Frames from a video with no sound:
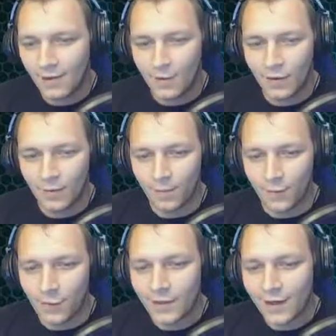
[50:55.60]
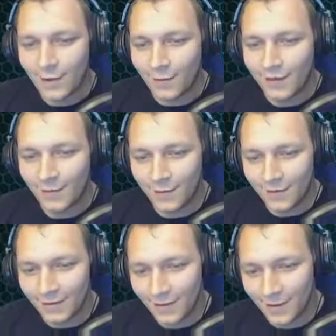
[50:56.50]
same with music, wasn't it,
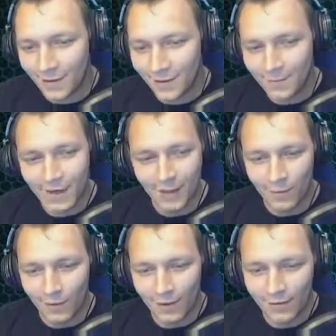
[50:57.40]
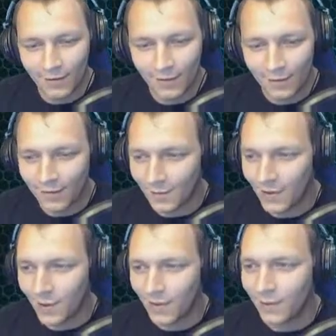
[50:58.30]
when Eminem came around? You know, the
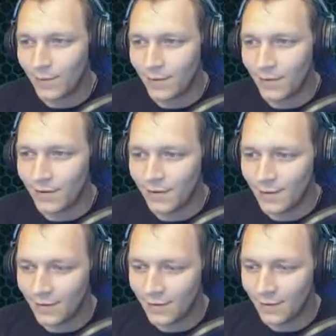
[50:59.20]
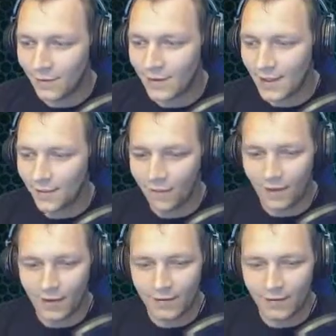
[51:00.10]
amount of people that, you know, stabbed their
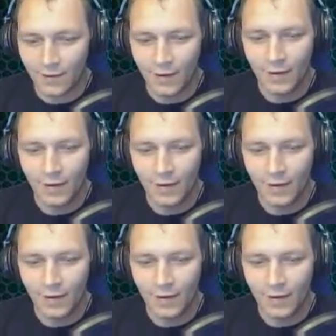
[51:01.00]
friends,